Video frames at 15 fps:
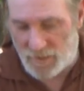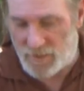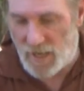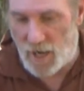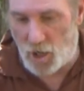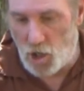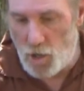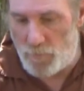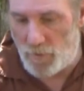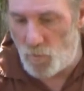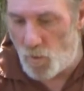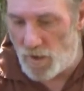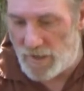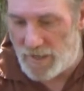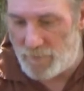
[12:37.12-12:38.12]
it's got a loop
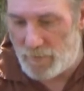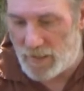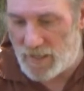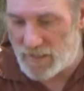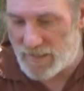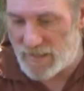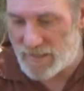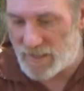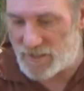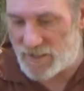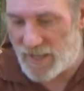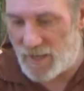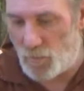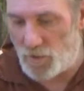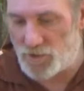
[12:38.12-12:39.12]
in one end because as I
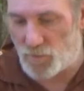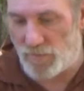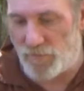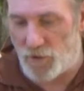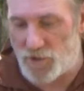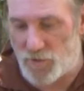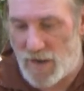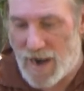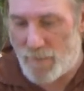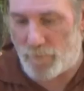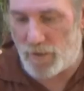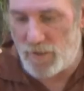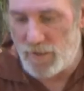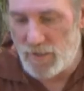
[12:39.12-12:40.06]
said, it was reverse wrap